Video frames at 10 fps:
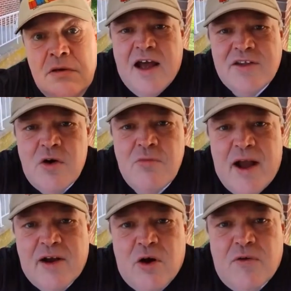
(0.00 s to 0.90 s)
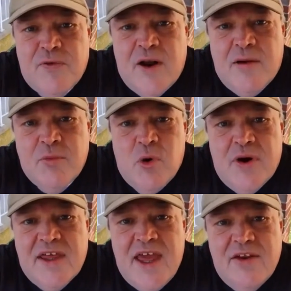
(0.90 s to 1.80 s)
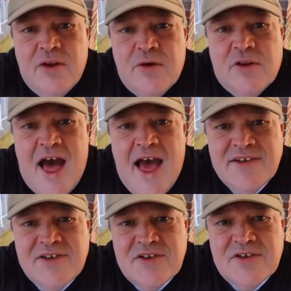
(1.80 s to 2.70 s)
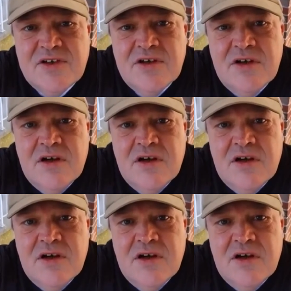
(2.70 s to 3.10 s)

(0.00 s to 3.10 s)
I told my girlfriend I'm going to get new glasses.